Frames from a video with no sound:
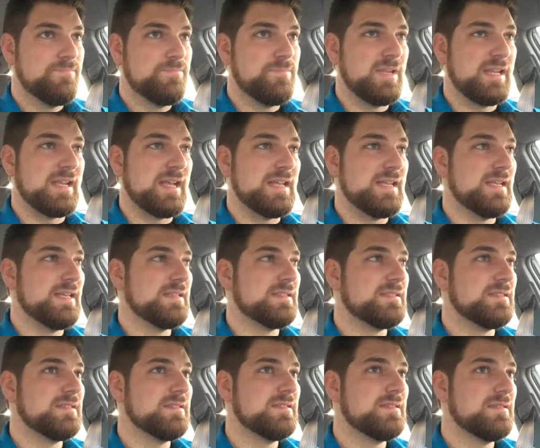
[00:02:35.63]

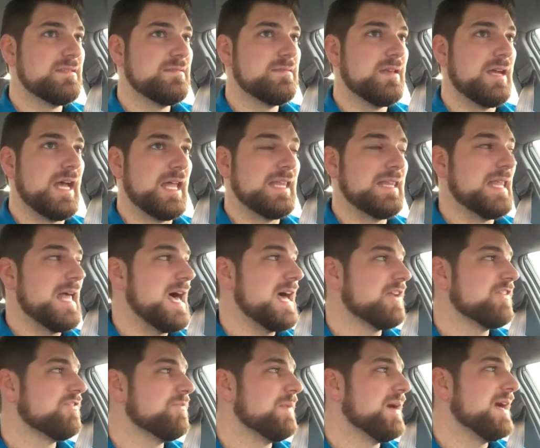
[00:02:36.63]
Because a
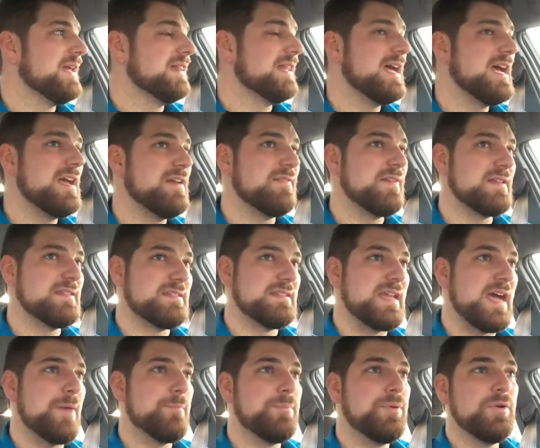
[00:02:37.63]
lot of my life has
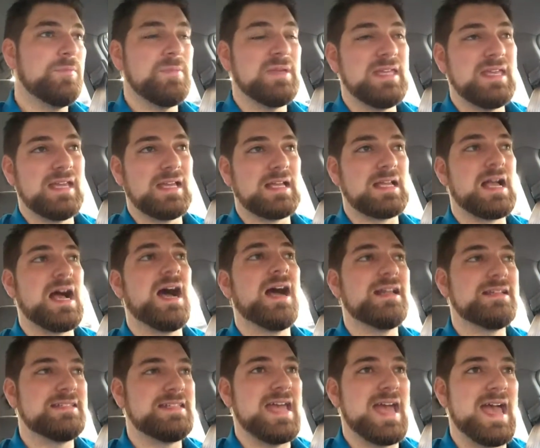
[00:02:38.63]
not put me in
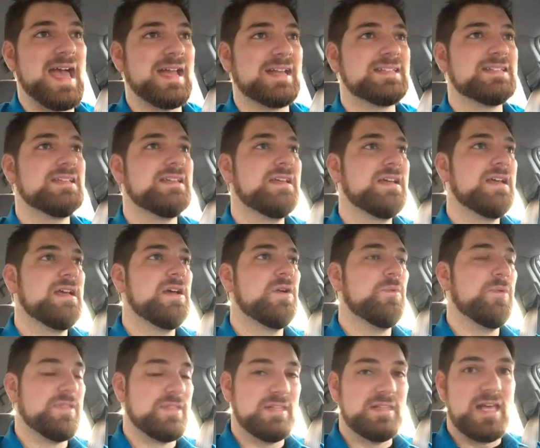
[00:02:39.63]
contact
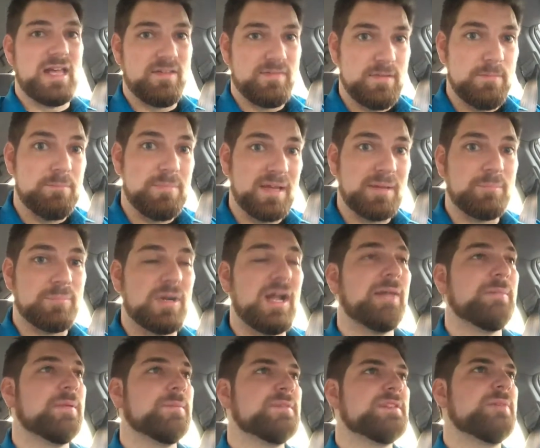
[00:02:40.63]
with a lot of the big
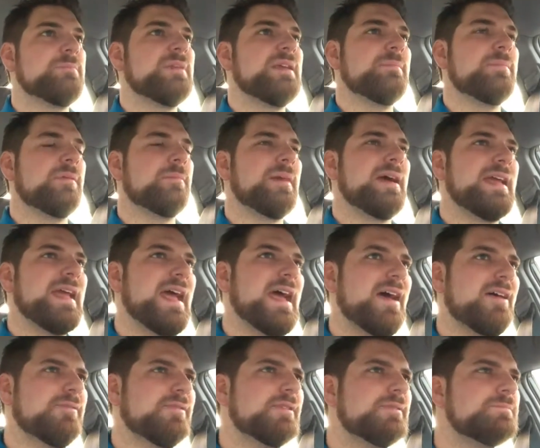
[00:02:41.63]
problems that people might
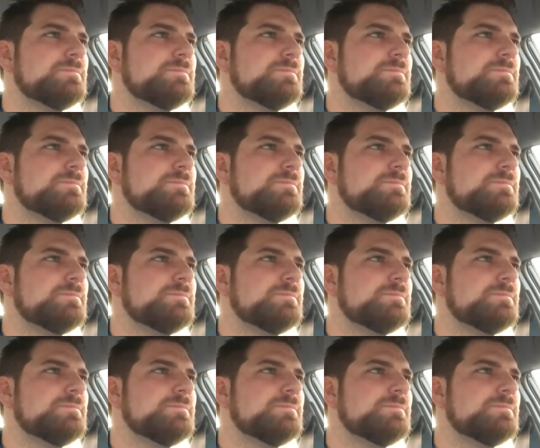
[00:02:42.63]
have.